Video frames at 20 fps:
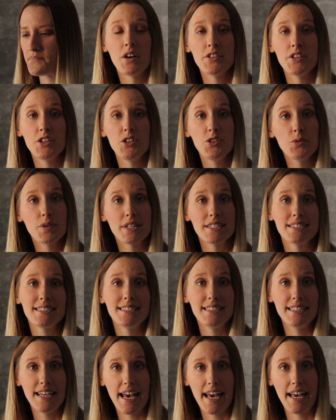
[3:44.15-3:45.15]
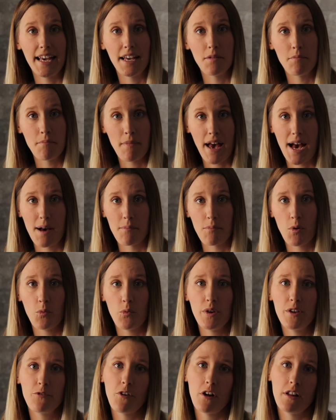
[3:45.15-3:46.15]
On the USDA map,
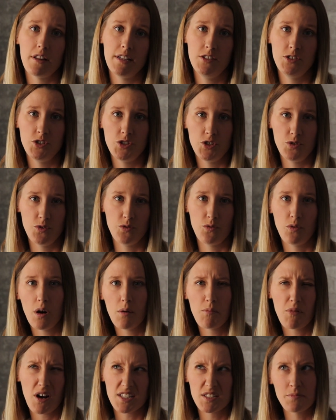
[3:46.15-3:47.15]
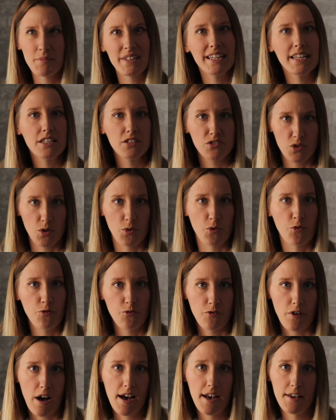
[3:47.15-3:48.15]
we fall into approximately a zone
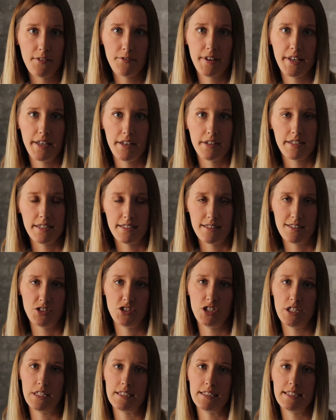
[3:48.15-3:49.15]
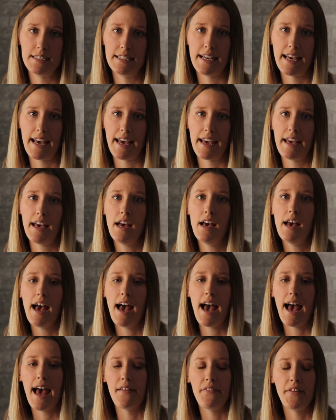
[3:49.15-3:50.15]
5 here in the GTA,
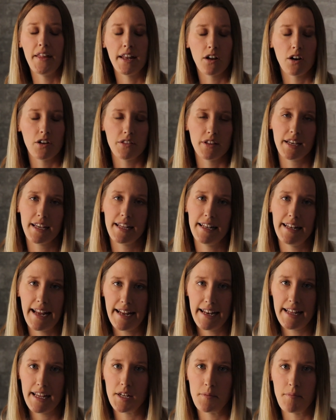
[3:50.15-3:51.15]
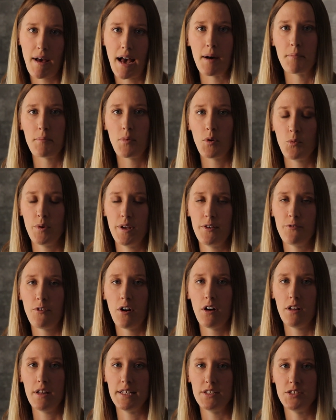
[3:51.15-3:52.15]
and then on the Canadian map, we
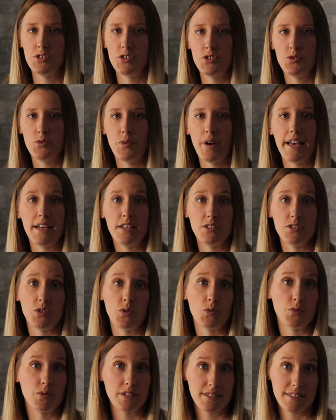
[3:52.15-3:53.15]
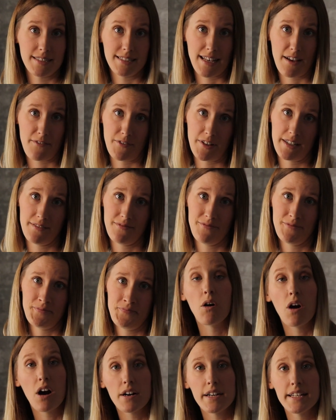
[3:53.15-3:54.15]
fall into a zone 7.
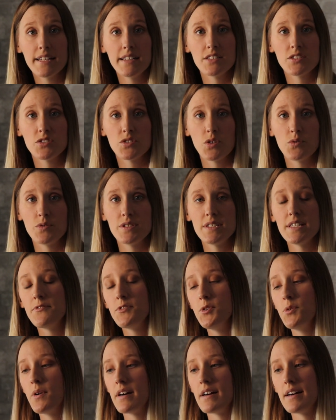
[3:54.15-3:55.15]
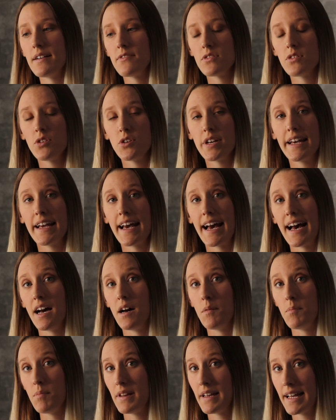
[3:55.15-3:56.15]
Now, hardiness zones, if you are ever looking
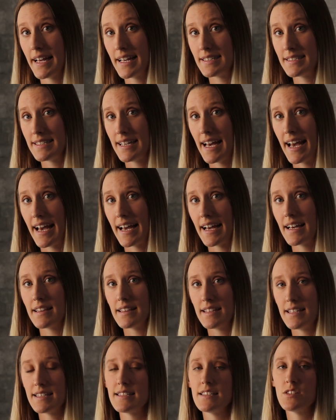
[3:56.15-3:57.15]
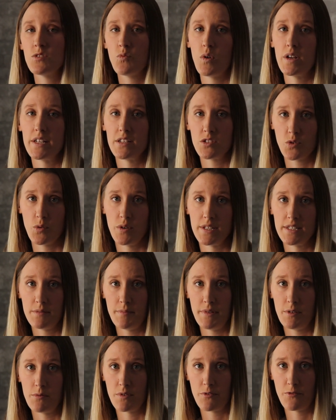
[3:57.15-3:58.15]
at a plant tag, this is what it's going
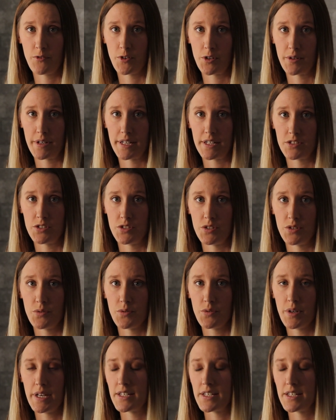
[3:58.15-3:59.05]
to be referring to.